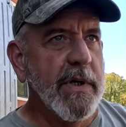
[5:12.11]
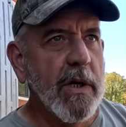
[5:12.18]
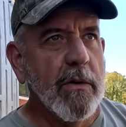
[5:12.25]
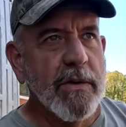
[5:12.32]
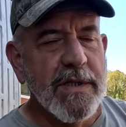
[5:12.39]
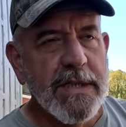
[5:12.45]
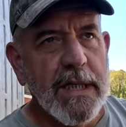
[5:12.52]
you
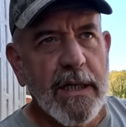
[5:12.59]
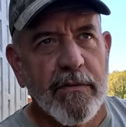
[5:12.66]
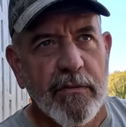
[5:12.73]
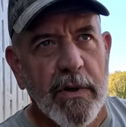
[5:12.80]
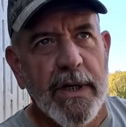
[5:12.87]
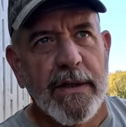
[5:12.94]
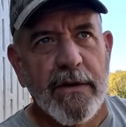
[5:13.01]
know instead
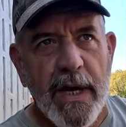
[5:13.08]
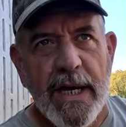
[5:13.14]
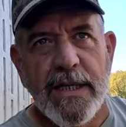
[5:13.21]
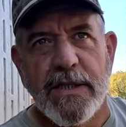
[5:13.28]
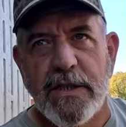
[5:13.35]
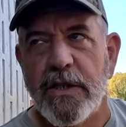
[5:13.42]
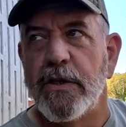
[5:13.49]
of running the
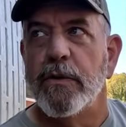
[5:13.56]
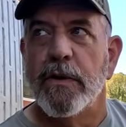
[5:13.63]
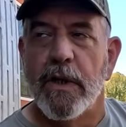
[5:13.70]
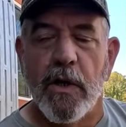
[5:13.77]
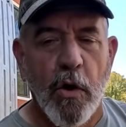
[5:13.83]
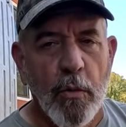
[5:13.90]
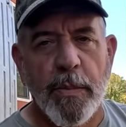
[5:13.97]
AC
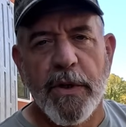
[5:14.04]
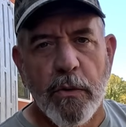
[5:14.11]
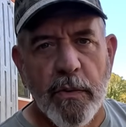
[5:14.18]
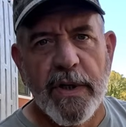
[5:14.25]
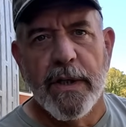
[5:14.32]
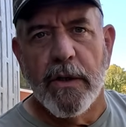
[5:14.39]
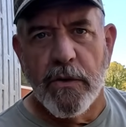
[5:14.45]
unit open your
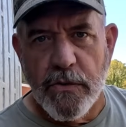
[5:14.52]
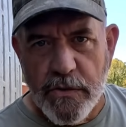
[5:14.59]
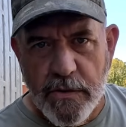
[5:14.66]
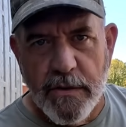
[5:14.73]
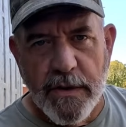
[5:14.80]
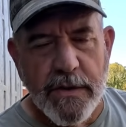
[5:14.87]
windows